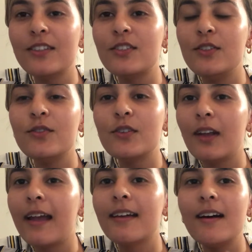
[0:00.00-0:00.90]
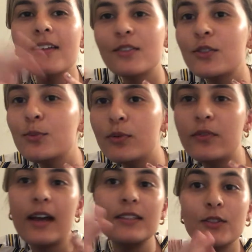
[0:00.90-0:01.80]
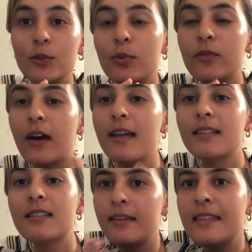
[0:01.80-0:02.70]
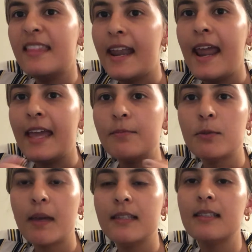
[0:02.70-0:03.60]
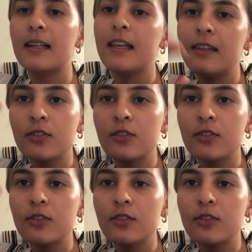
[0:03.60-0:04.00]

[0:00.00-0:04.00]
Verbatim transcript: So you've got like unsupervised, supervised in their names basically.